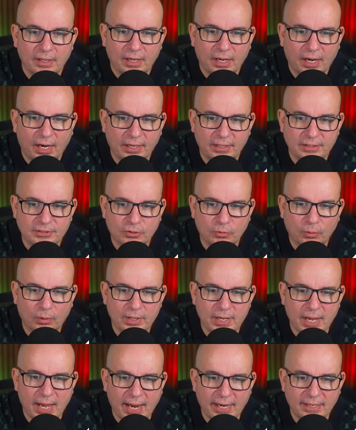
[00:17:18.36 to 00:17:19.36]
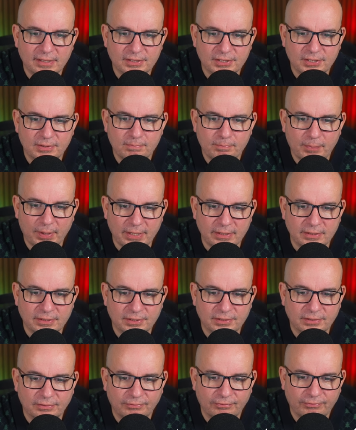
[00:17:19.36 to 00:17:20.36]
And it's quite a handsome
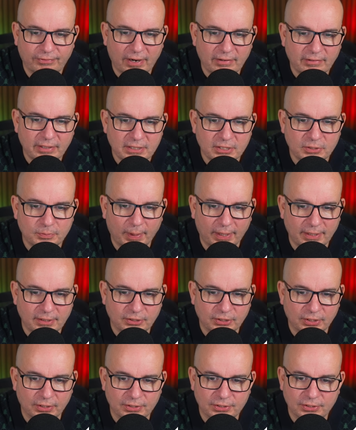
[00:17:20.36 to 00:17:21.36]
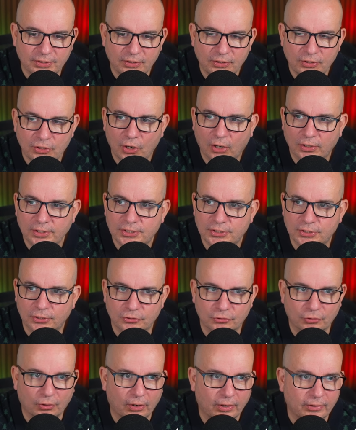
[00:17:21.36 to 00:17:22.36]
beast. Very spacious, nice to
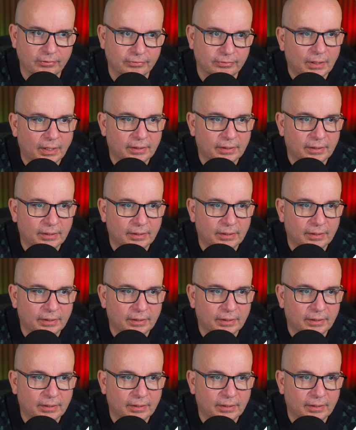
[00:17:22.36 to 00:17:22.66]
drive.